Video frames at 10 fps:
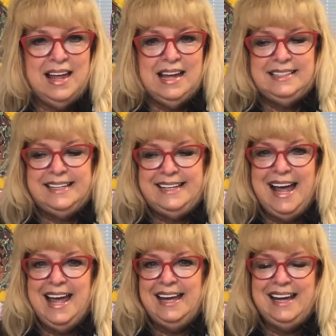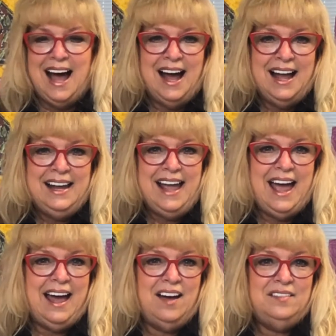Today I
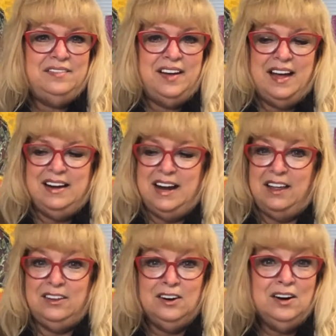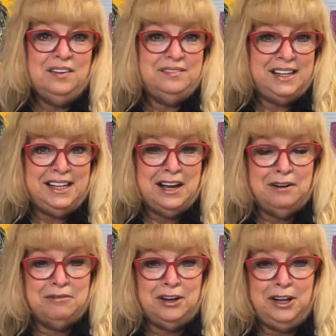have another video
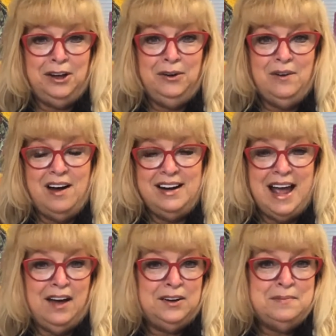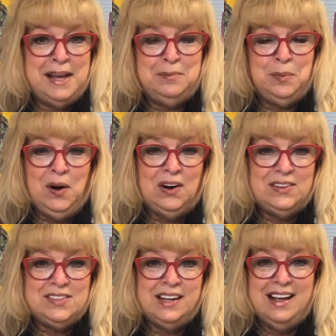for you on how to make
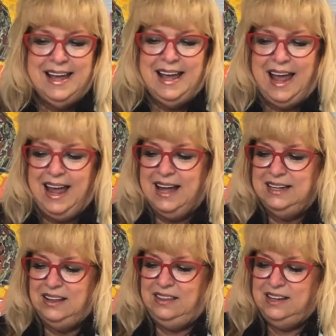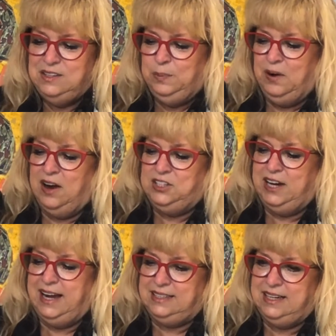birds. And this
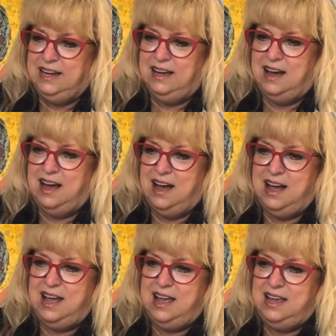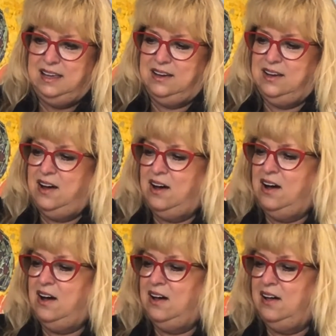project I
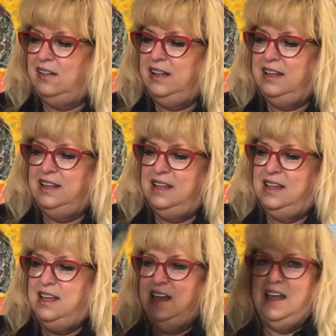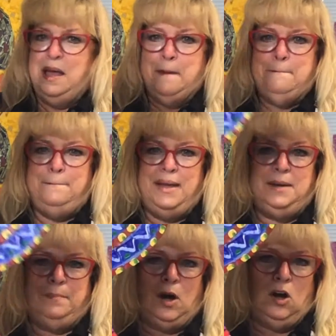call
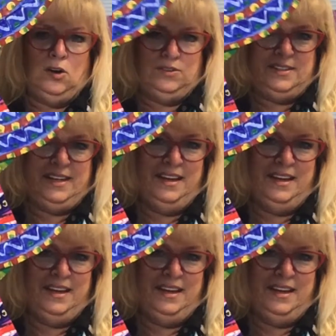Big Birds.